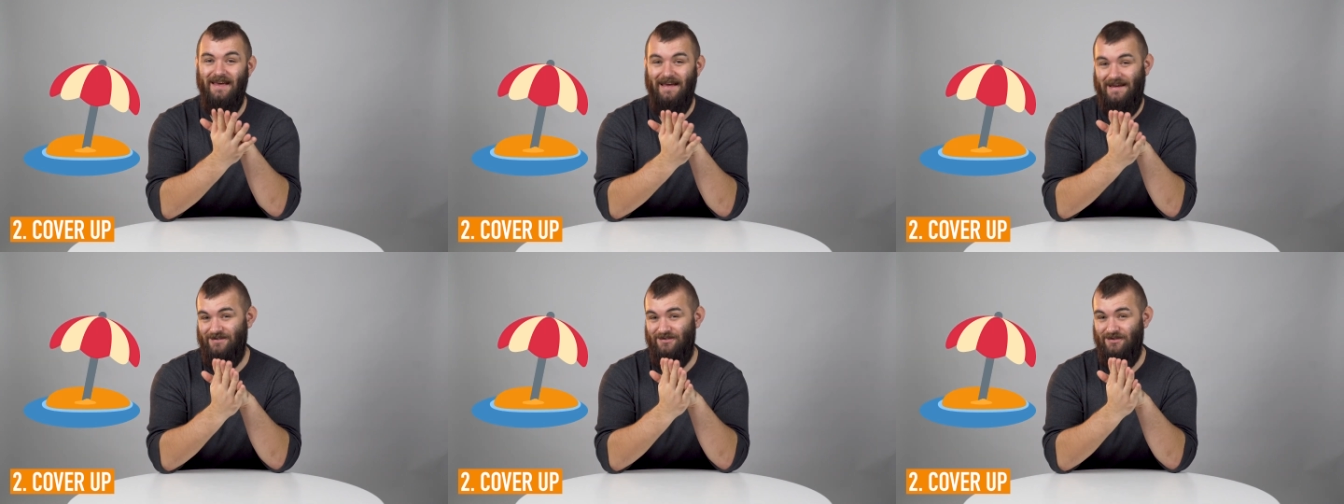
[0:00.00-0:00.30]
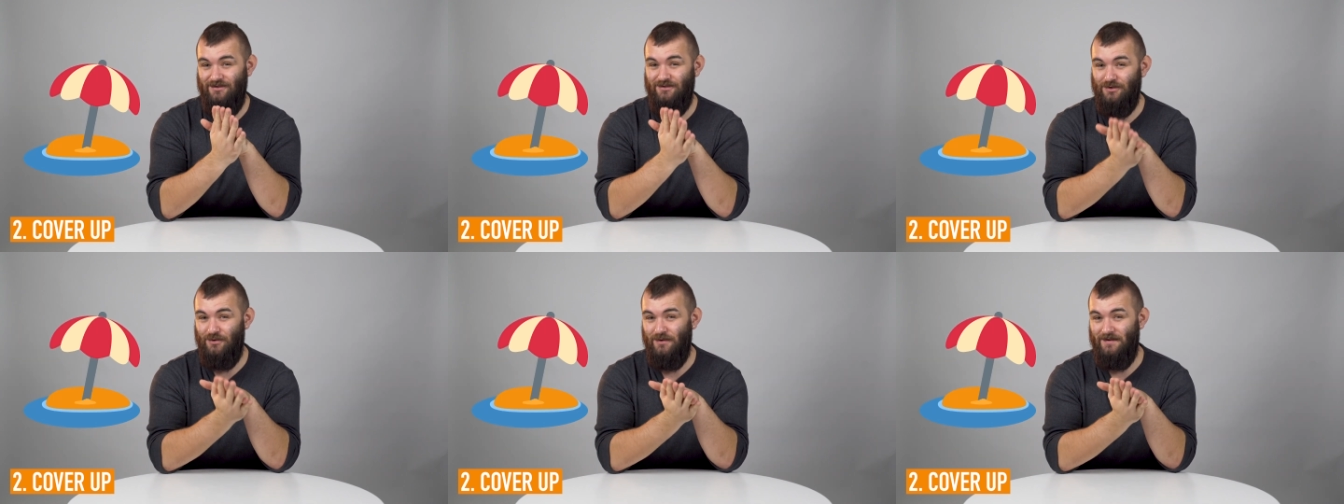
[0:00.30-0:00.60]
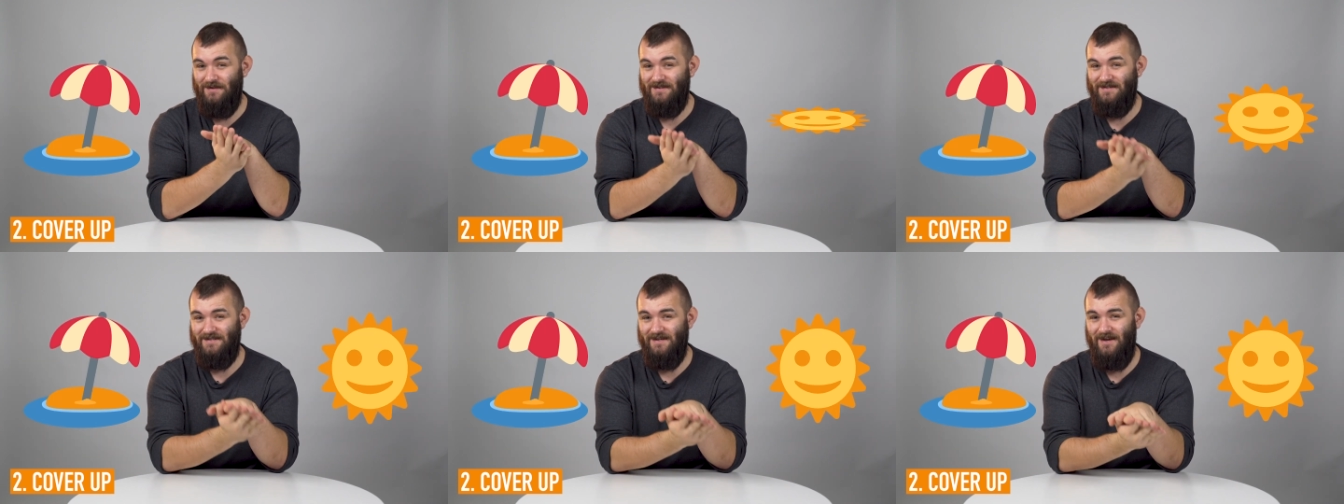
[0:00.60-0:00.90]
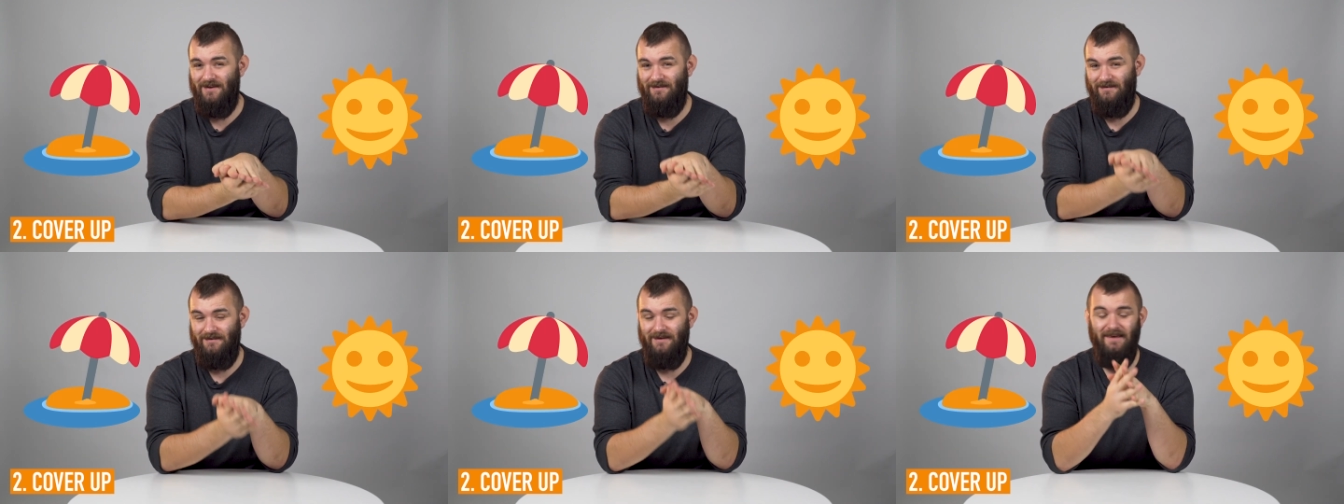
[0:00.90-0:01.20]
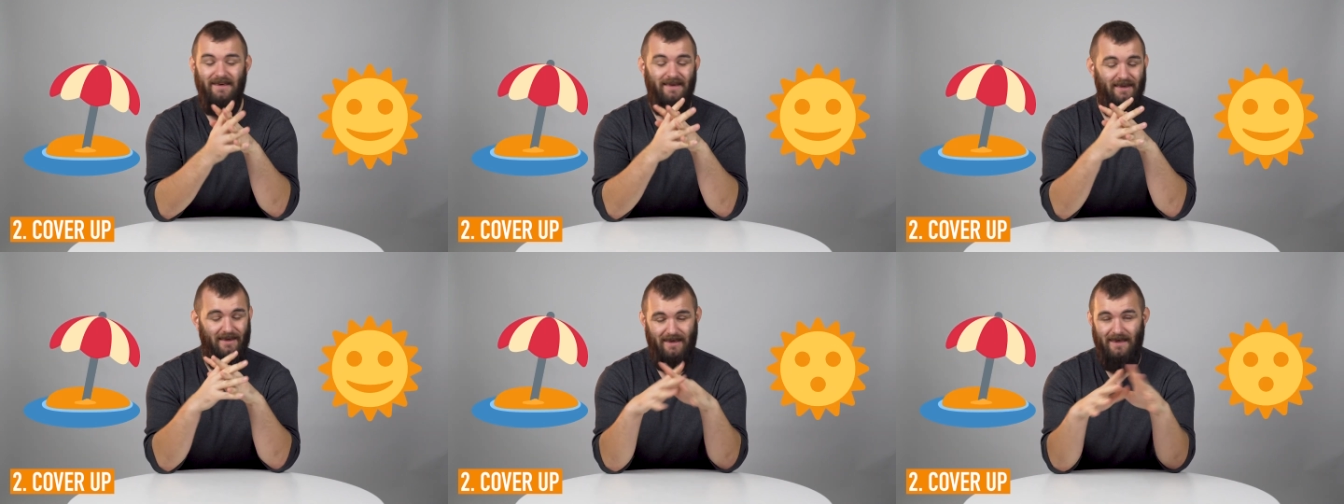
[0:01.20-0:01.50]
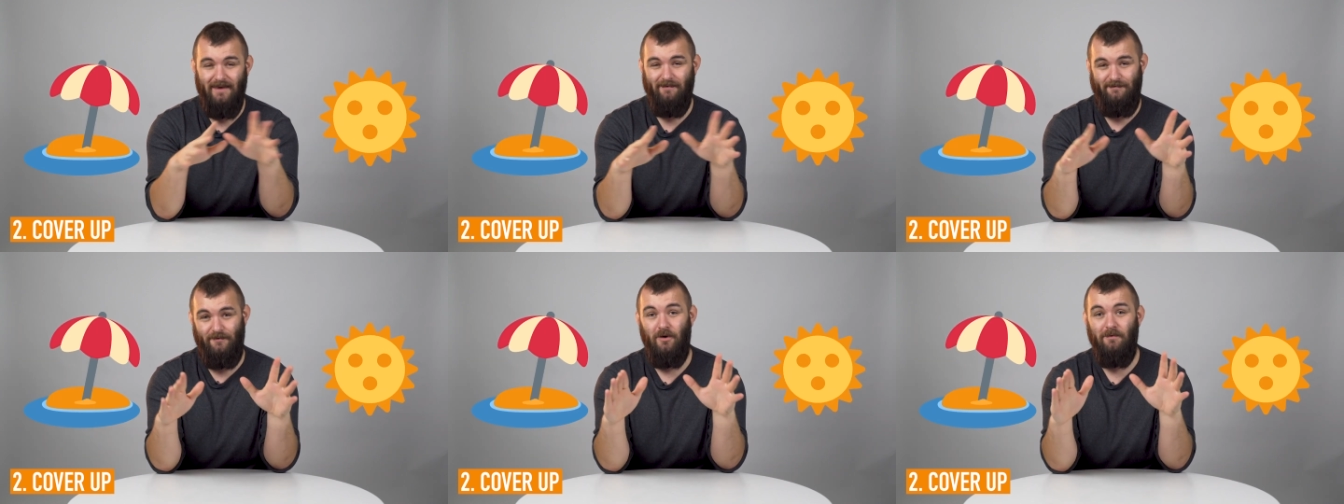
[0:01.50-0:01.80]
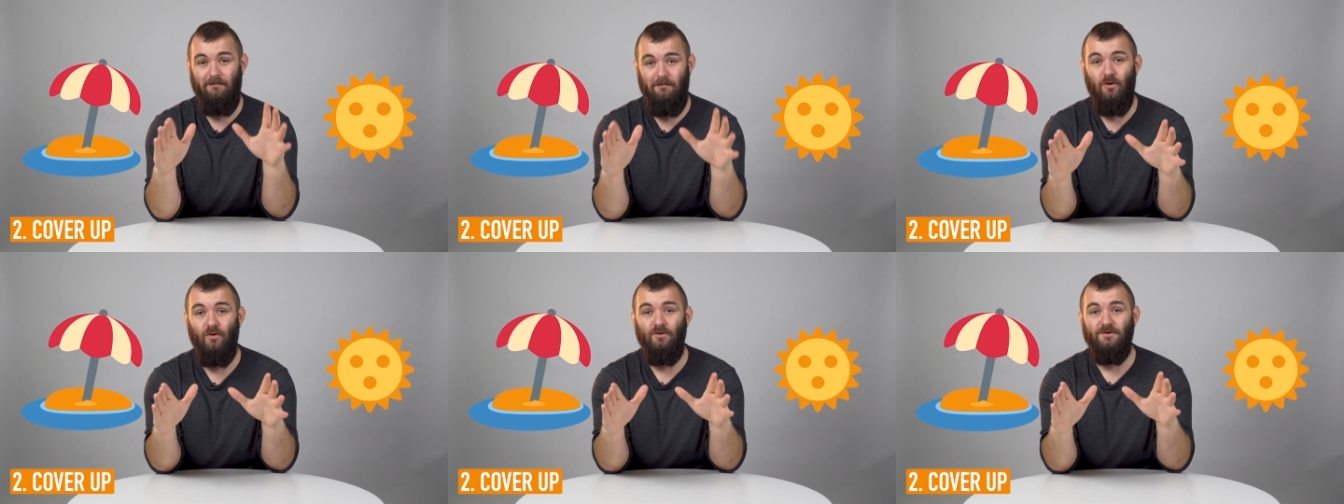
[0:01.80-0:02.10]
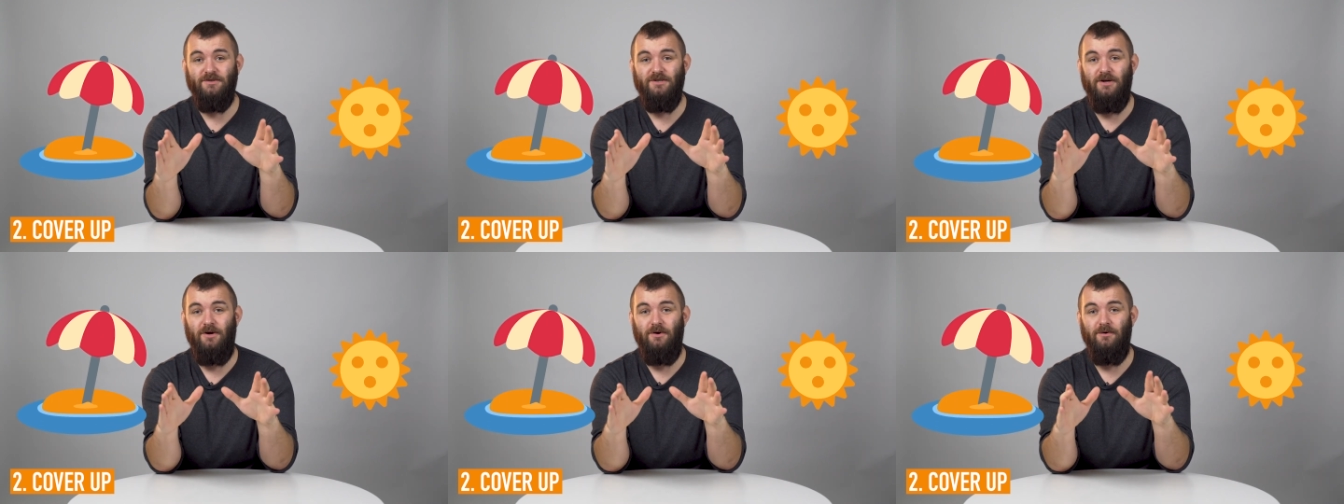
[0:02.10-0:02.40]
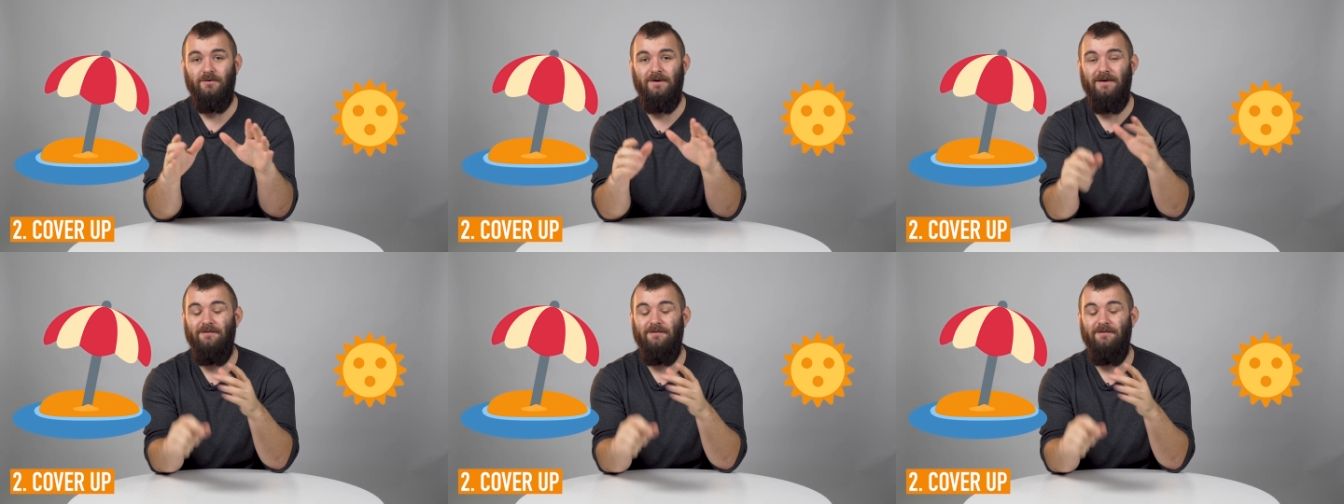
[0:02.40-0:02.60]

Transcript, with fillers: as you do in the sun, if not more so.